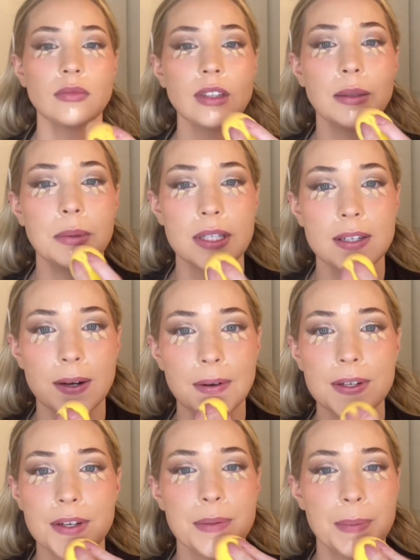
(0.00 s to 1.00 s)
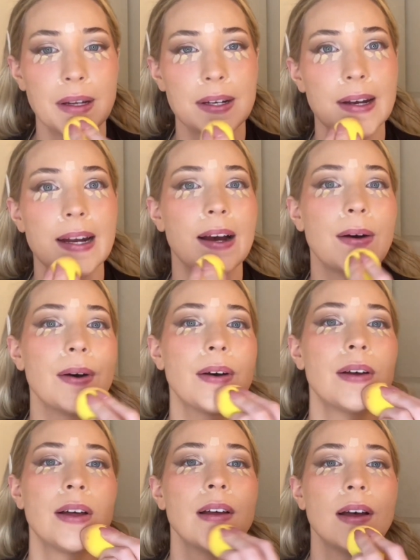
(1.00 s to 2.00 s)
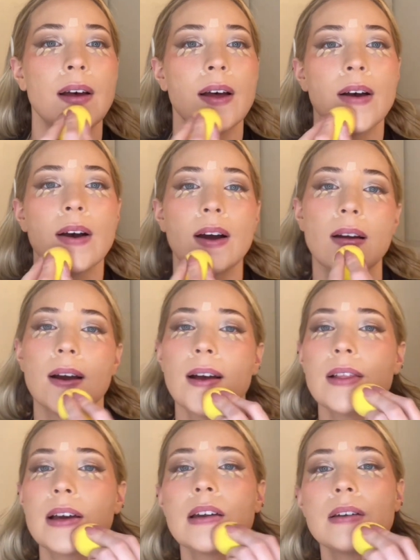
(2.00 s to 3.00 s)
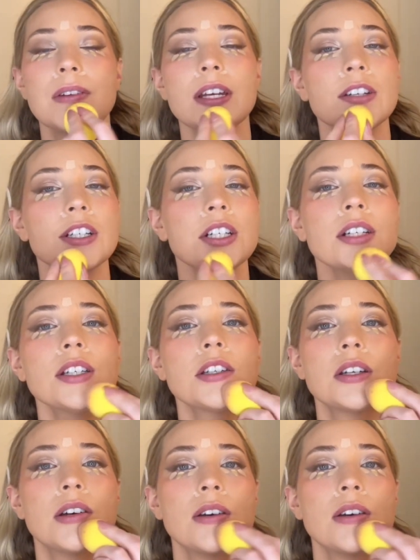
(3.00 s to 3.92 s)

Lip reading: I'm gonna start with just blending out our highlighted features.